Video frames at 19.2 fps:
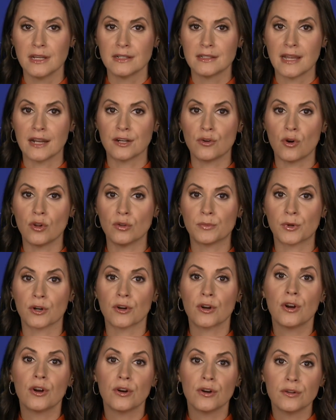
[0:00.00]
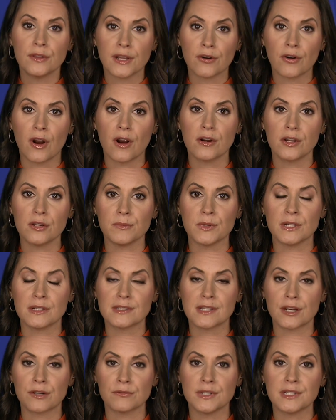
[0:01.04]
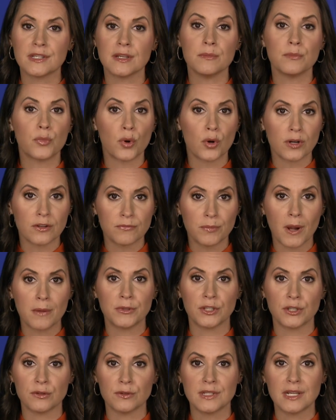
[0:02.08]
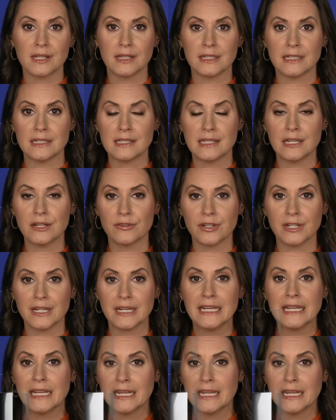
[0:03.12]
Ted Goldberg heard their arguments at a recent Board of Public Utilities hearing,